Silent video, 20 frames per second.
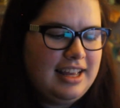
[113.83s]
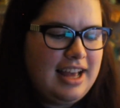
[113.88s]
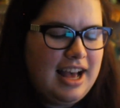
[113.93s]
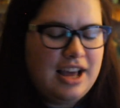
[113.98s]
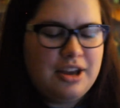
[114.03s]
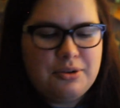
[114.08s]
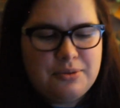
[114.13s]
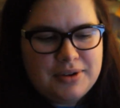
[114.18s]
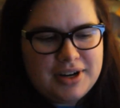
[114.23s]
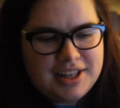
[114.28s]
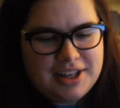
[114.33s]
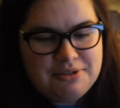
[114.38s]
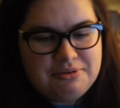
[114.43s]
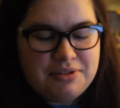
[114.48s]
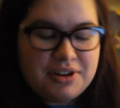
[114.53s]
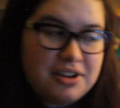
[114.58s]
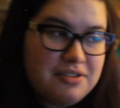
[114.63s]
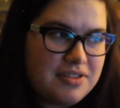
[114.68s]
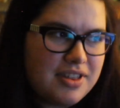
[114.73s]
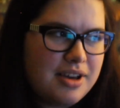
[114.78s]
I don't want to get
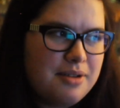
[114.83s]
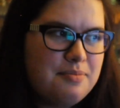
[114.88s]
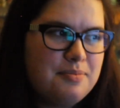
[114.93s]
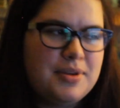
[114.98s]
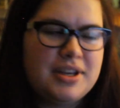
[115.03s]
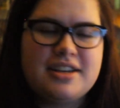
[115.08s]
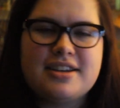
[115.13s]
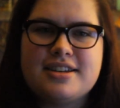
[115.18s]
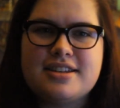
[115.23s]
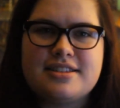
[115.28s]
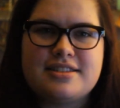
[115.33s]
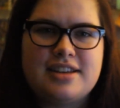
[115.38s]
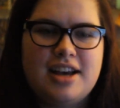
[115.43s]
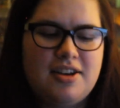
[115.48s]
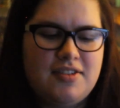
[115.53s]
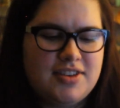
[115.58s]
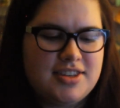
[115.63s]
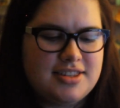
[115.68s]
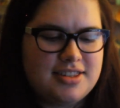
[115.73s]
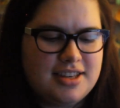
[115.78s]
rid of them, because
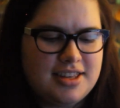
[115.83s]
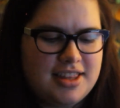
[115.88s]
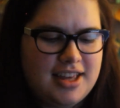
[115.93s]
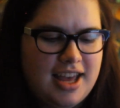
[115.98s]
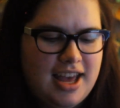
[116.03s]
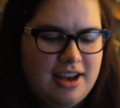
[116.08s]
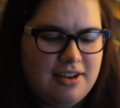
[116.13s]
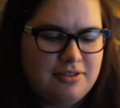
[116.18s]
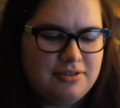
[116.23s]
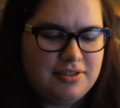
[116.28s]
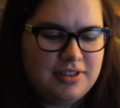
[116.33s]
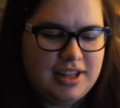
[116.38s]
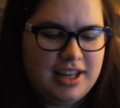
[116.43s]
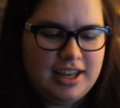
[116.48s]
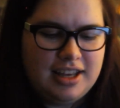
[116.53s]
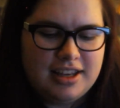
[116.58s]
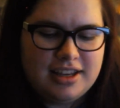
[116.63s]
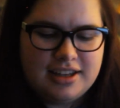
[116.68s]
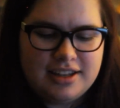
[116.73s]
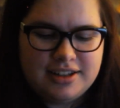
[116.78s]
obviously they have
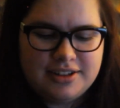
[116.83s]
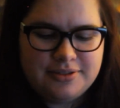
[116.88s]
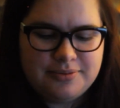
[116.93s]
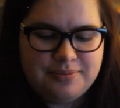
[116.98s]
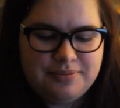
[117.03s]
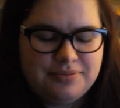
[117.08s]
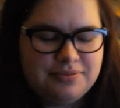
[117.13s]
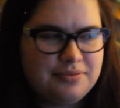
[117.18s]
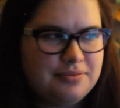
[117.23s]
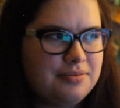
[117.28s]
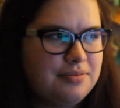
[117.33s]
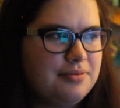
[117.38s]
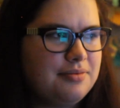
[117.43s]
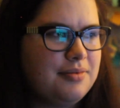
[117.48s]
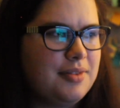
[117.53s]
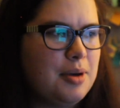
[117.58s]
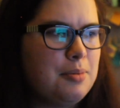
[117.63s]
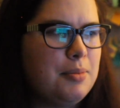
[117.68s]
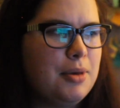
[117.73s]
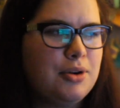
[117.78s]
like
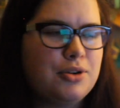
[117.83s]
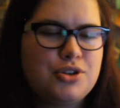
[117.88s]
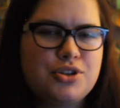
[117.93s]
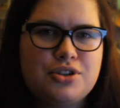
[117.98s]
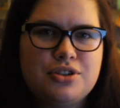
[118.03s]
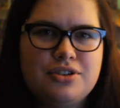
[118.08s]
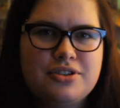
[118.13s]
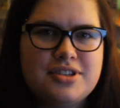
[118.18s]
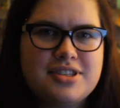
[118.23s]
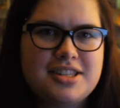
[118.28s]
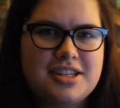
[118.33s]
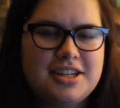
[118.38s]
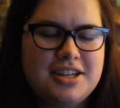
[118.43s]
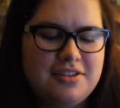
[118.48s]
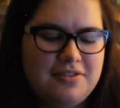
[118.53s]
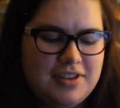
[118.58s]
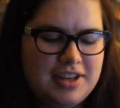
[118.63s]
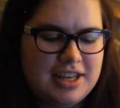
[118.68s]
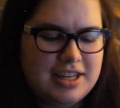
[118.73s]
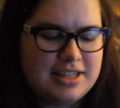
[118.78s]
emotional
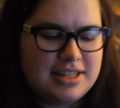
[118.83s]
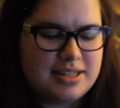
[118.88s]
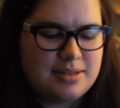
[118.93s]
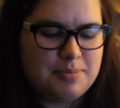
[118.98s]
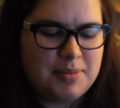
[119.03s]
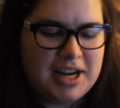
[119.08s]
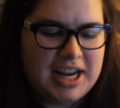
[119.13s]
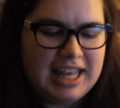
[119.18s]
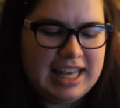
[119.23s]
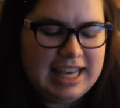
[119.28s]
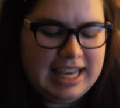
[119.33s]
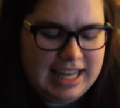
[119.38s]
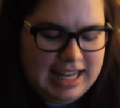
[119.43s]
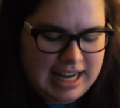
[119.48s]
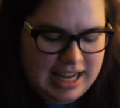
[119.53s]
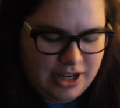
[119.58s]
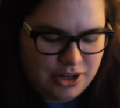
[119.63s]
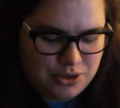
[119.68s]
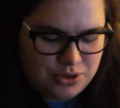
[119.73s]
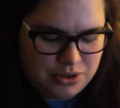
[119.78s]
significance, but I can't
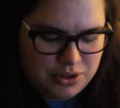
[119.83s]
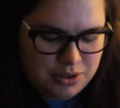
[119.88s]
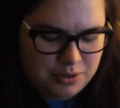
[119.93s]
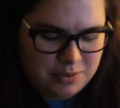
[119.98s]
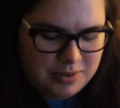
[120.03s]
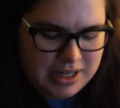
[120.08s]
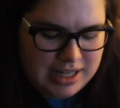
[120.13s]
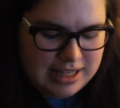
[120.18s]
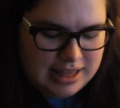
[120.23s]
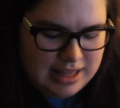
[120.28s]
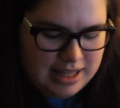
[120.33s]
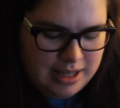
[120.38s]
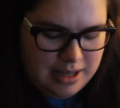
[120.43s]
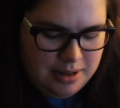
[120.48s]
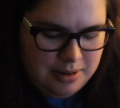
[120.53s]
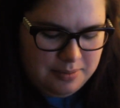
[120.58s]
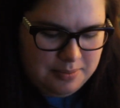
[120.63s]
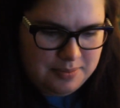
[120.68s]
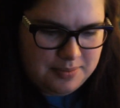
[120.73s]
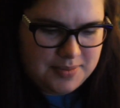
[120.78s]
actually read
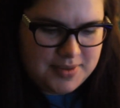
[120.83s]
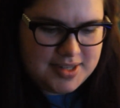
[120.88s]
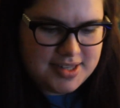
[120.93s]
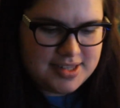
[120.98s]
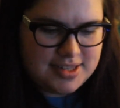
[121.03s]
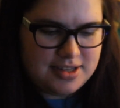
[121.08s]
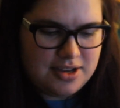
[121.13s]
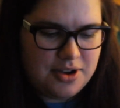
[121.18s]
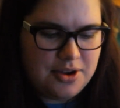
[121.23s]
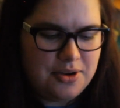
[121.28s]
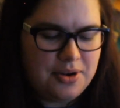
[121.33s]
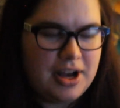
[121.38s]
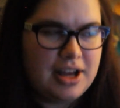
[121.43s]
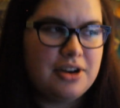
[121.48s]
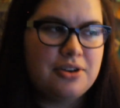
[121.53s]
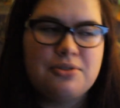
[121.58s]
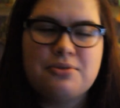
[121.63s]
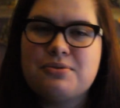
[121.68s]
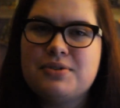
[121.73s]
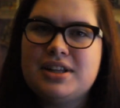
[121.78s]
them, so I
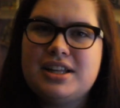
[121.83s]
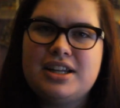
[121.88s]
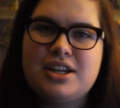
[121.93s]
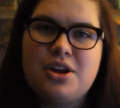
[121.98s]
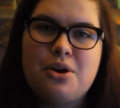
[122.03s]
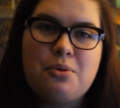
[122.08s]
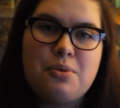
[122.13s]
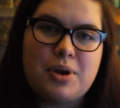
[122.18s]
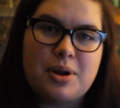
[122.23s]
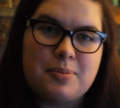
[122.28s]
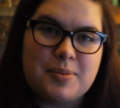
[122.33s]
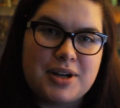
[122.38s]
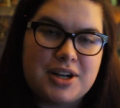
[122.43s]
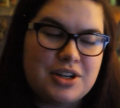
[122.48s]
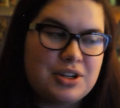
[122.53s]
don't really know what I'm gonna